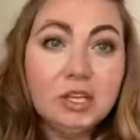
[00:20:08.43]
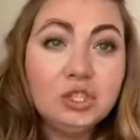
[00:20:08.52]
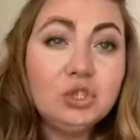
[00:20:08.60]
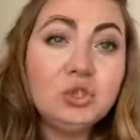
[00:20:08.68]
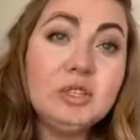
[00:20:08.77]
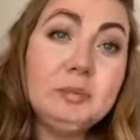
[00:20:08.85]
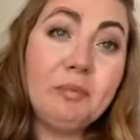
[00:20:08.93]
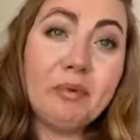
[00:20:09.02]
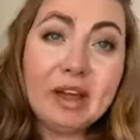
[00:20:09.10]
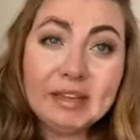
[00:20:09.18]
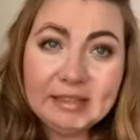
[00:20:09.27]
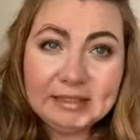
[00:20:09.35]
So the
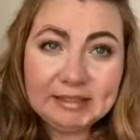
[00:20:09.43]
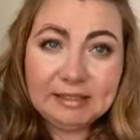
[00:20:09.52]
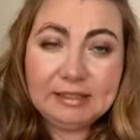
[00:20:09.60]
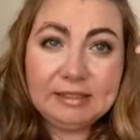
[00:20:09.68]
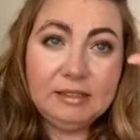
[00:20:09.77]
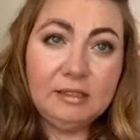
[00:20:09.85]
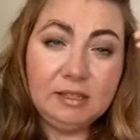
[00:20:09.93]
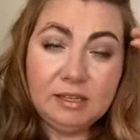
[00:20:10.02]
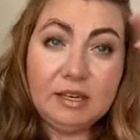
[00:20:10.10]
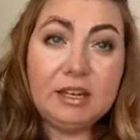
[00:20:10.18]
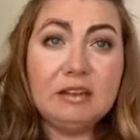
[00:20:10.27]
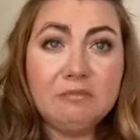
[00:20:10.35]
brightness is still
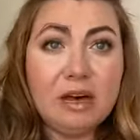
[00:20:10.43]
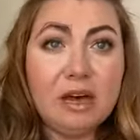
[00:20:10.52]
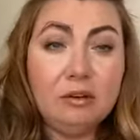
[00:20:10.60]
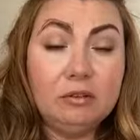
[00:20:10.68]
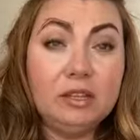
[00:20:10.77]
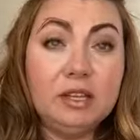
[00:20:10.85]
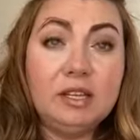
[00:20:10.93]
gonna come out,